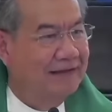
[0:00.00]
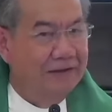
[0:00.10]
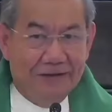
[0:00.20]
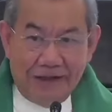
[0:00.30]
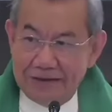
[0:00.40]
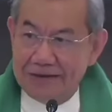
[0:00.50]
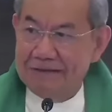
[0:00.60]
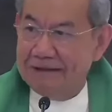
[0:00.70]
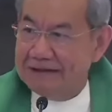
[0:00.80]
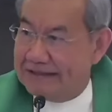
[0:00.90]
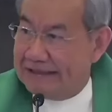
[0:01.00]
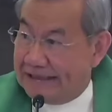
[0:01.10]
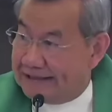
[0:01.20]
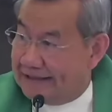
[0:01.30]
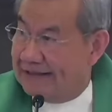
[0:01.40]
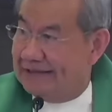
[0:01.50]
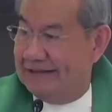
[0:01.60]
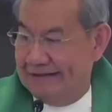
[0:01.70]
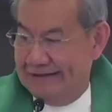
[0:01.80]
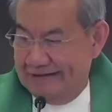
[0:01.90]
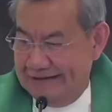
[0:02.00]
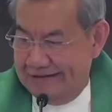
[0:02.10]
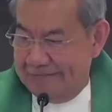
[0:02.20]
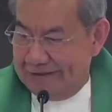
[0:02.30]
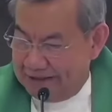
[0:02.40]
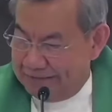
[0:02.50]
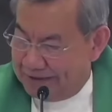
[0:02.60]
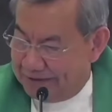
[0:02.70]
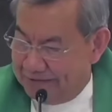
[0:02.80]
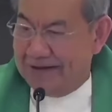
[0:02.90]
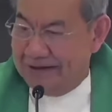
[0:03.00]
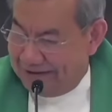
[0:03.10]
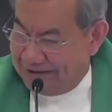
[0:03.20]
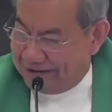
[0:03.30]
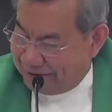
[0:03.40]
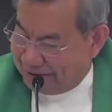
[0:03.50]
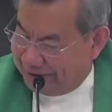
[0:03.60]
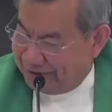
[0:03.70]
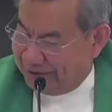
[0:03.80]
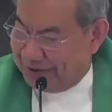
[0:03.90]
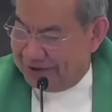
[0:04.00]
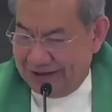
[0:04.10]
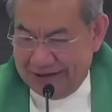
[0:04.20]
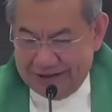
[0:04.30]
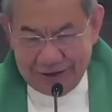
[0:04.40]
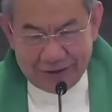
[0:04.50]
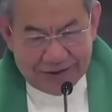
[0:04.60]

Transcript: O ngayon lang magkikita, baka mayroong, I like your shoes, I like your